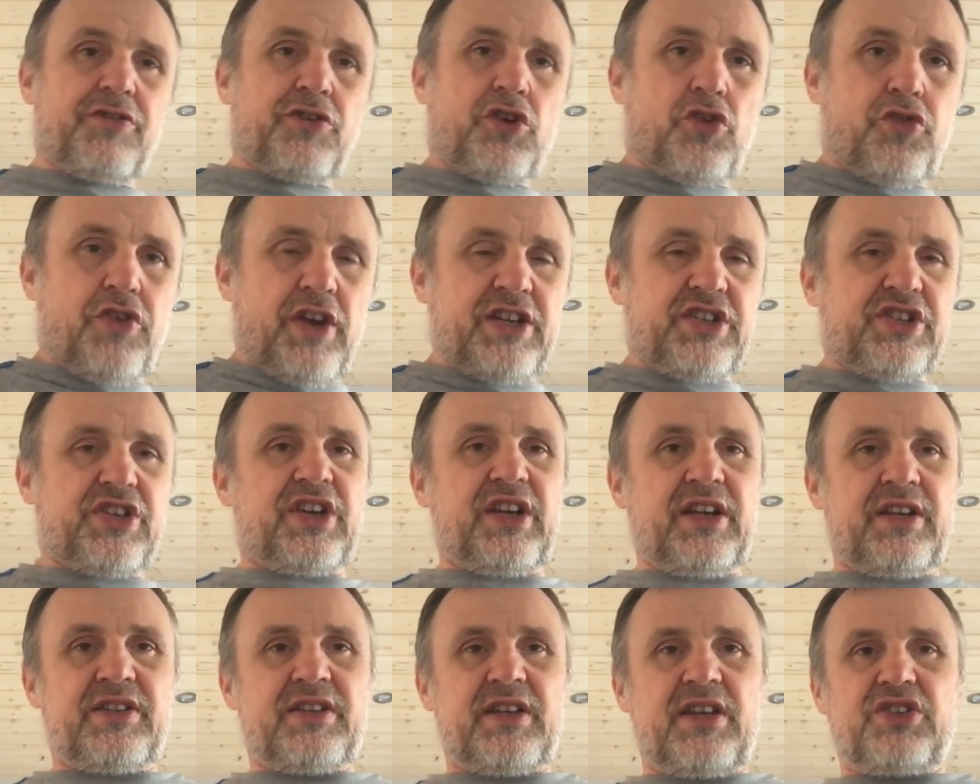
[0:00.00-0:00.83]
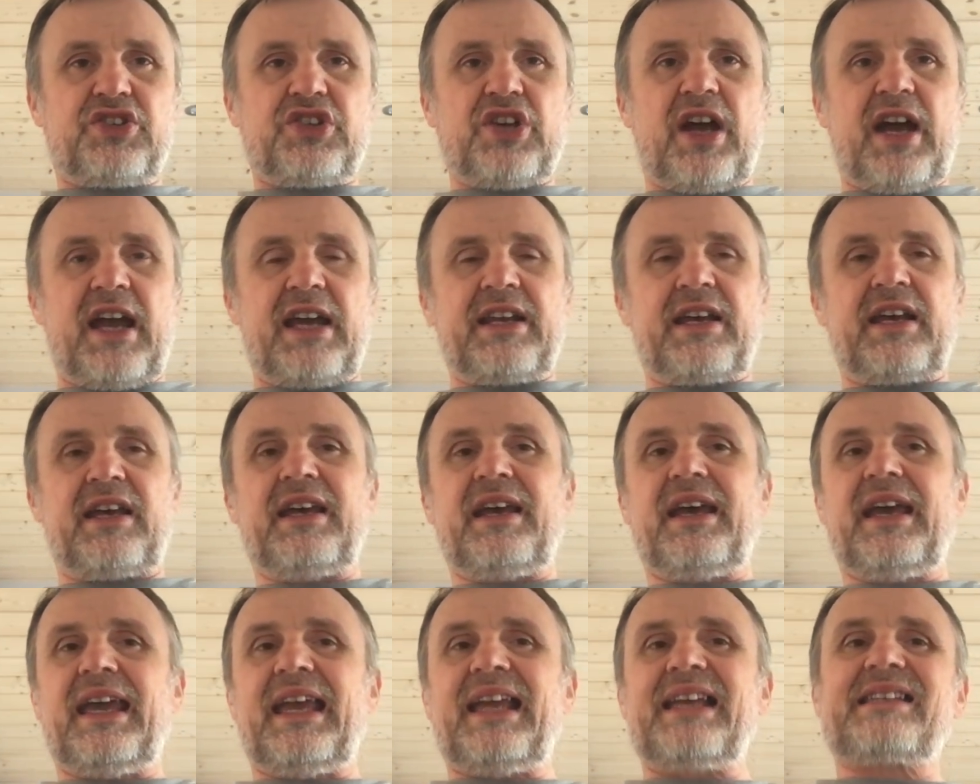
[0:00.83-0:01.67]
of Christians in China
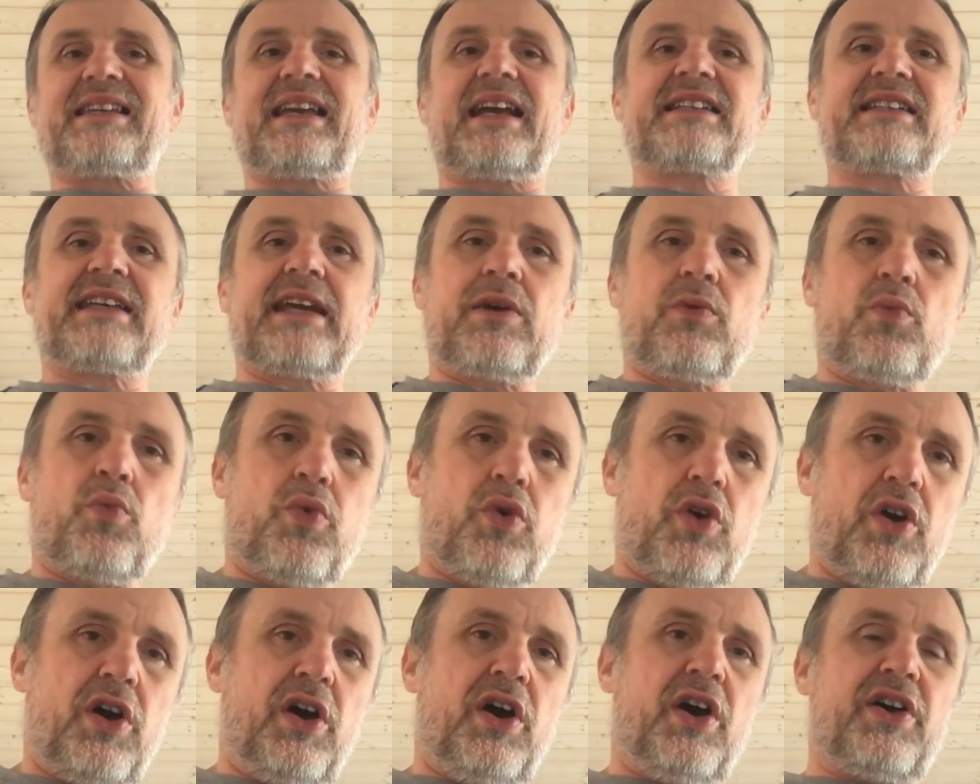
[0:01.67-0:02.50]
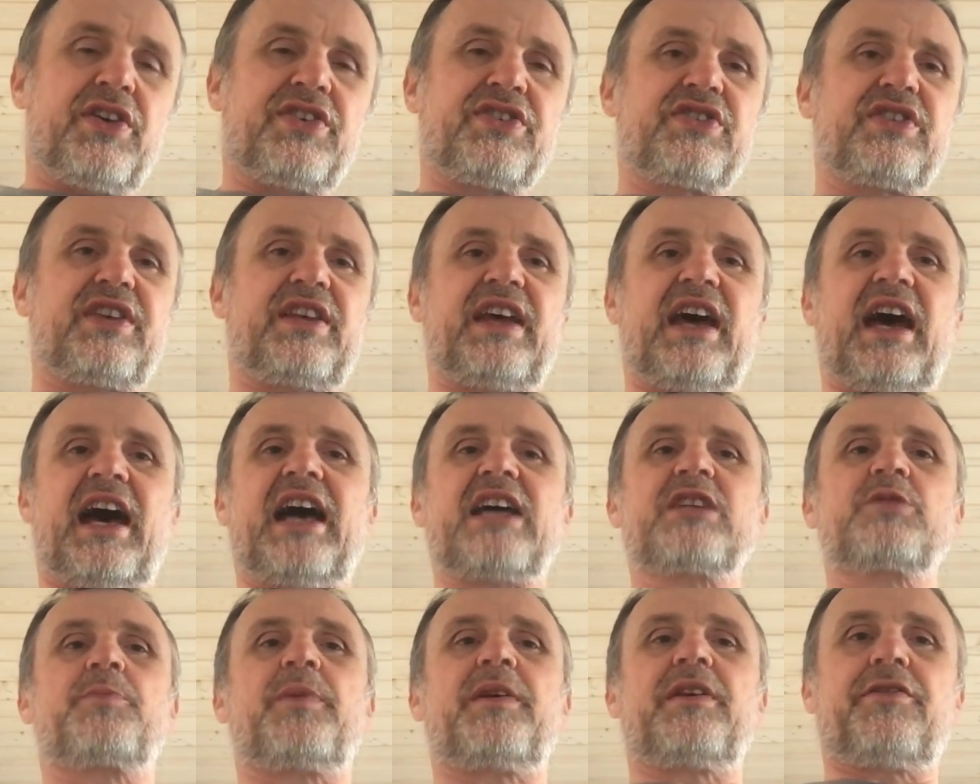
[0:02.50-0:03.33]
is getting worse than it
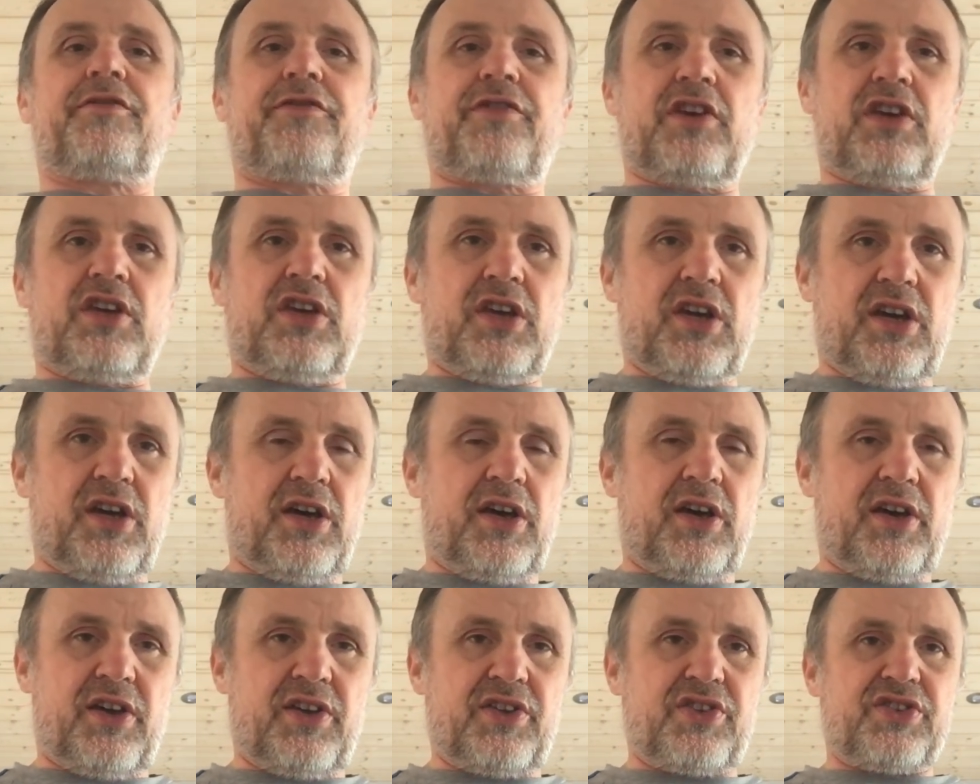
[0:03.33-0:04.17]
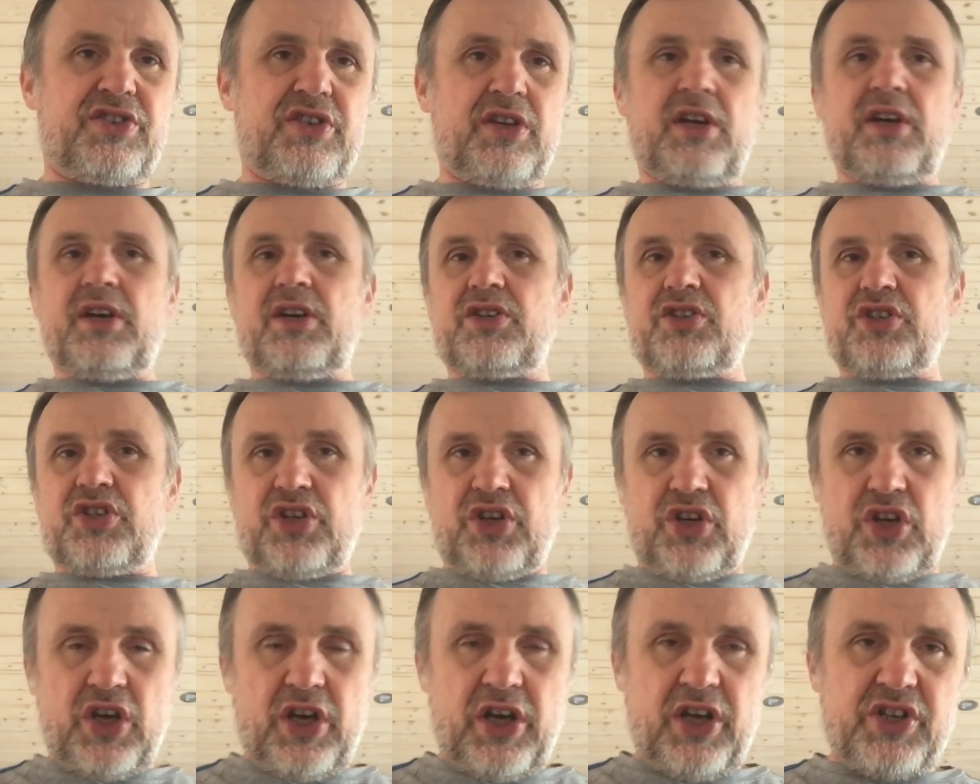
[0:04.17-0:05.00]
has been for years.
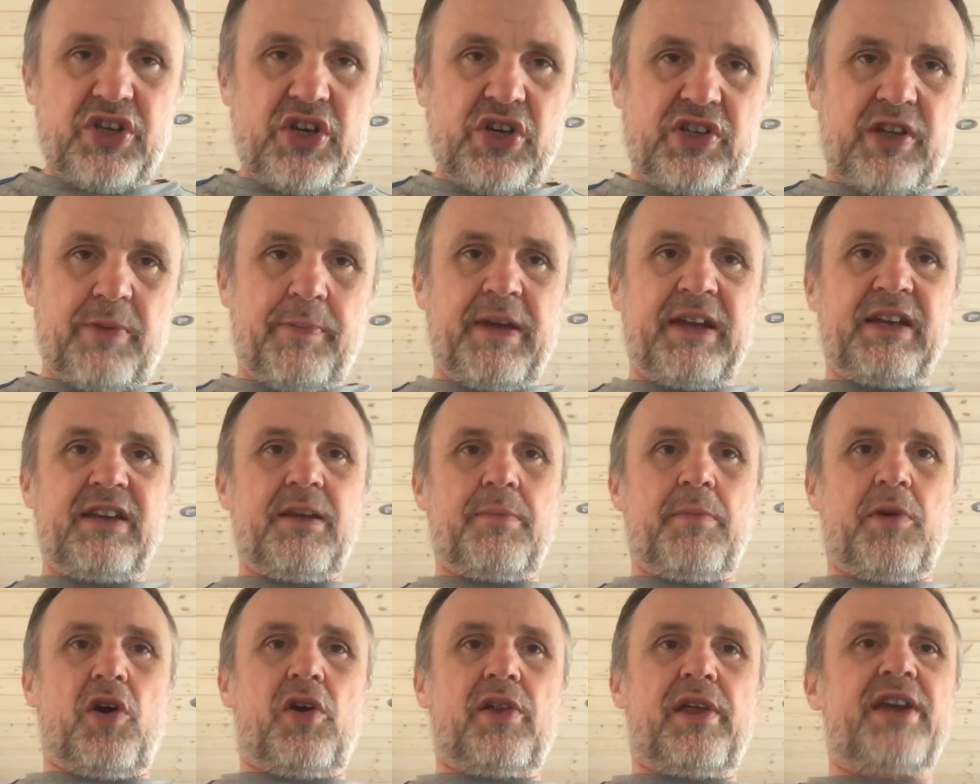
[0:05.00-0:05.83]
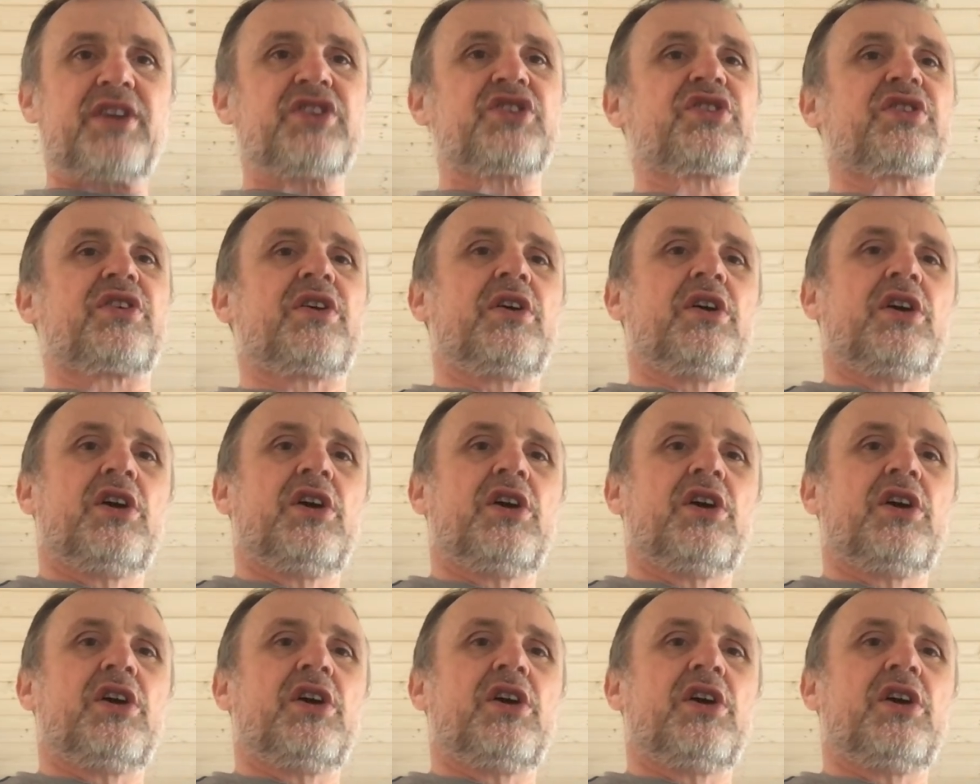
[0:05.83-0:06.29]
Churches have been demolished.